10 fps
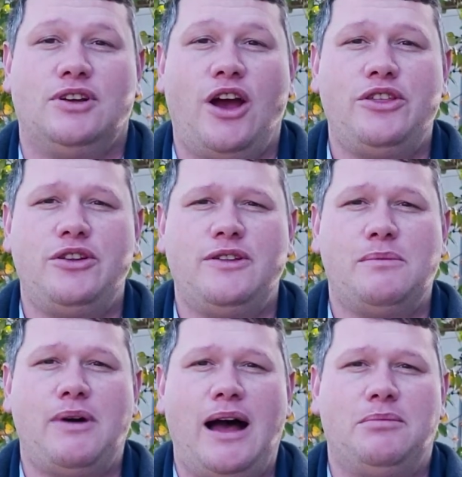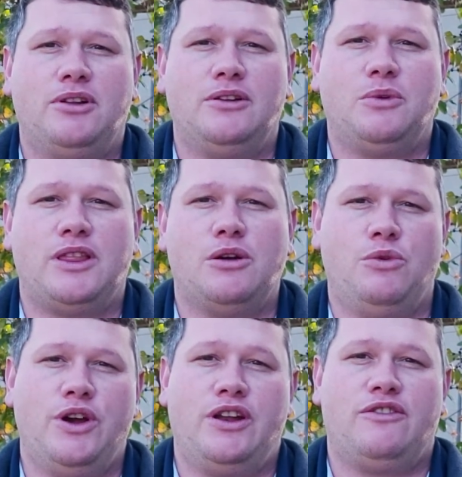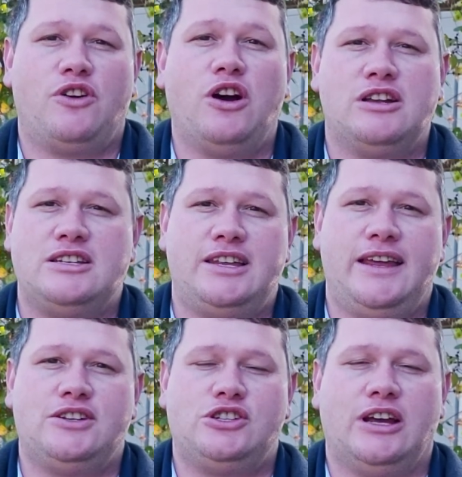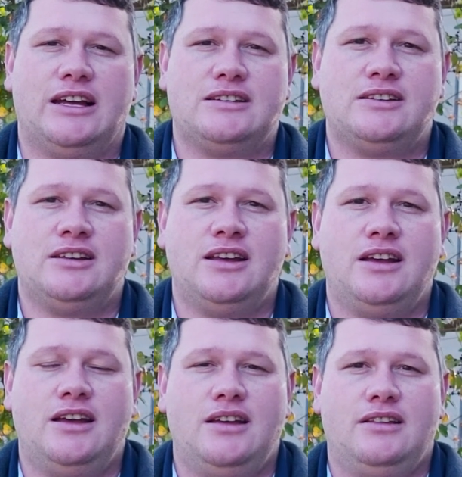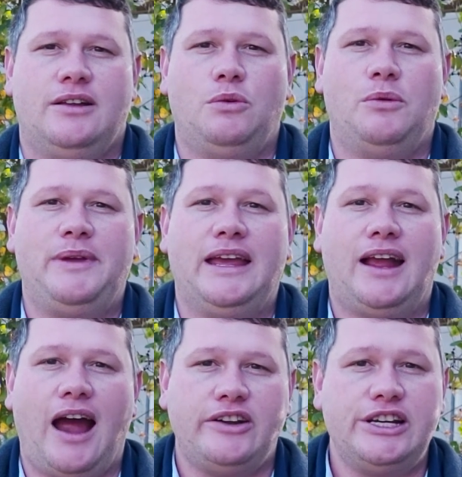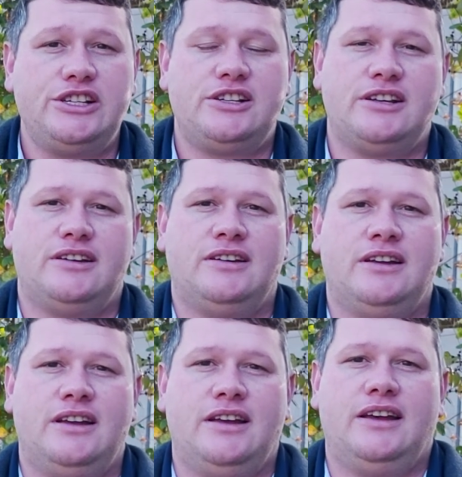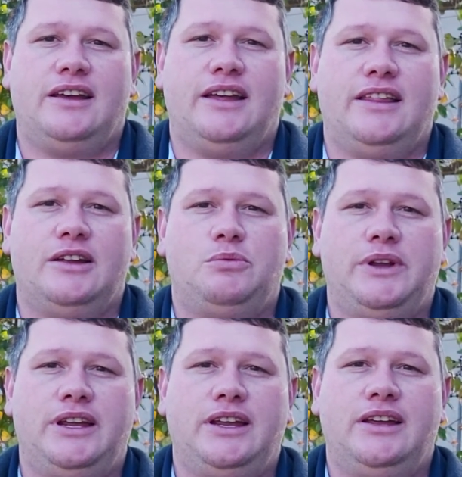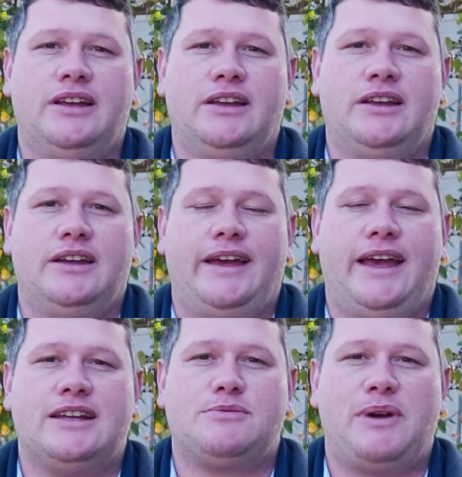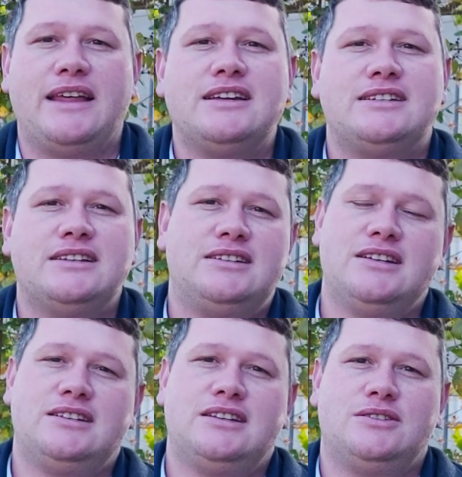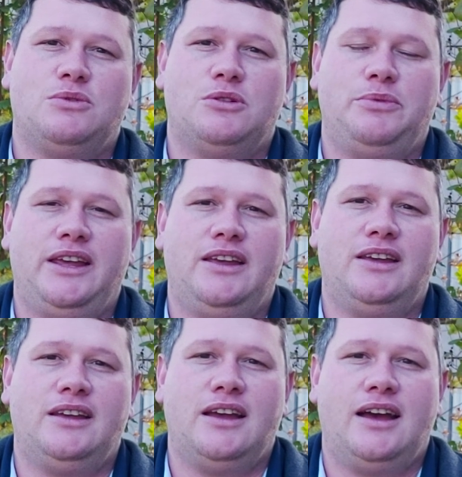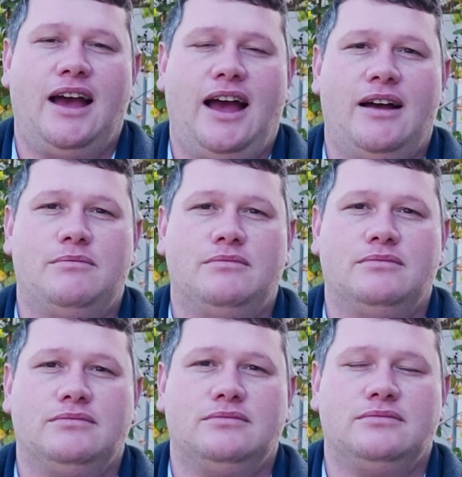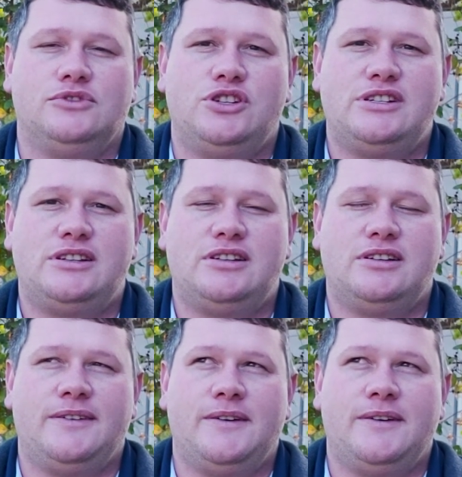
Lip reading: go through the Bible and what the Word of God says to us, that we'll be encouraged, and that we, as brothers and sisters, will be just